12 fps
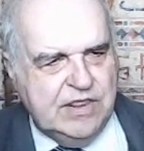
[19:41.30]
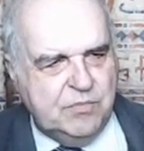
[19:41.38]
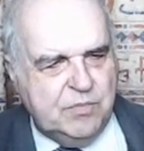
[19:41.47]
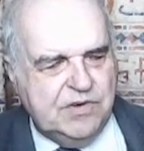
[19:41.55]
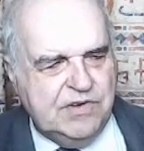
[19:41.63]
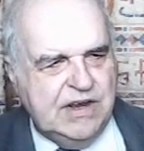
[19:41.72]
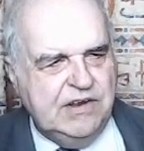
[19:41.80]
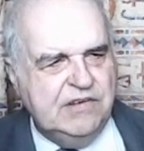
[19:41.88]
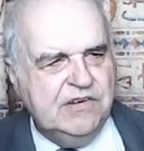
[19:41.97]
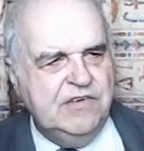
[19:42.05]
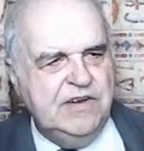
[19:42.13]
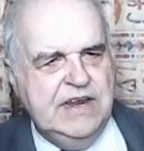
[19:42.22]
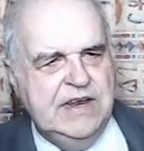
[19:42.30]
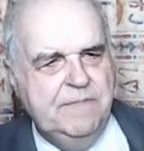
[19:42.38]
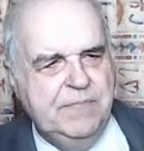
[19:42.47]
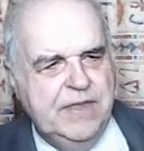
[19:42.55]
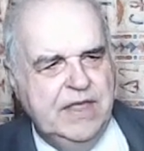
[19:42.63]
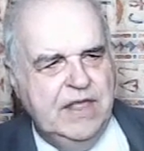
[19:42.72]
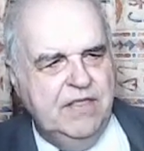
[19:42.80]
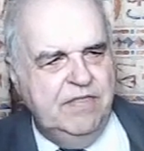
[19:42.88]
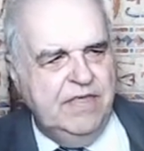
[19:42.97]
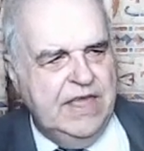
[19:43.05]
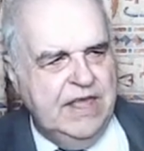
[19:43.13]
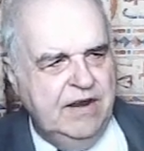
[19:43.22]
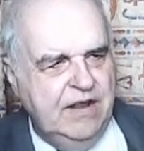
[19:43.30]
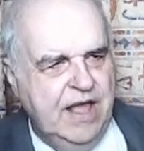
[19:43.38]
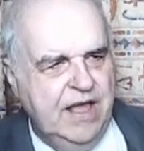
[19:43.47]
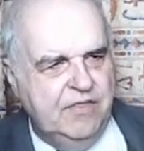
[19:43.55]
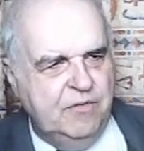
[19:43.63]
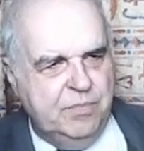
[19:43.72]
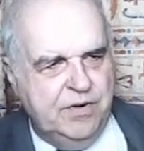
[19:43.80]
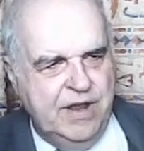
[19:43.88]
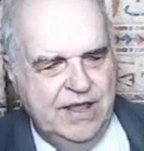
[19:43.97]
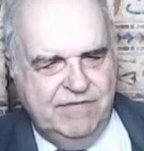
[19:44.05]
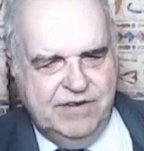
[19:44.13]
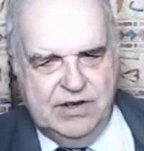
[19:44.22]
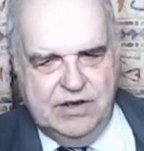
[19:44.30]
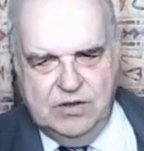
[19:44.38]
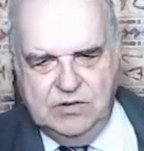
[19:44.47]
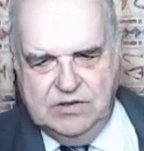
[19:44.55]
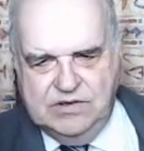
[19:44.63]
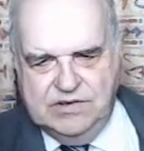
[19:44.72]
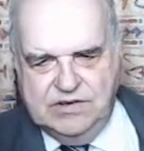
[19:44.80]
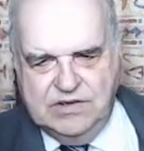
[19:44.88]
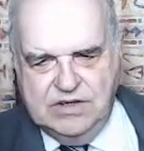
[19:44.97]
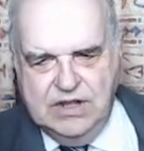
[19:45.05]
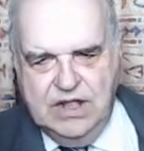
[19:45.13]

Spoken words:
the presenter screen, there are the private notes.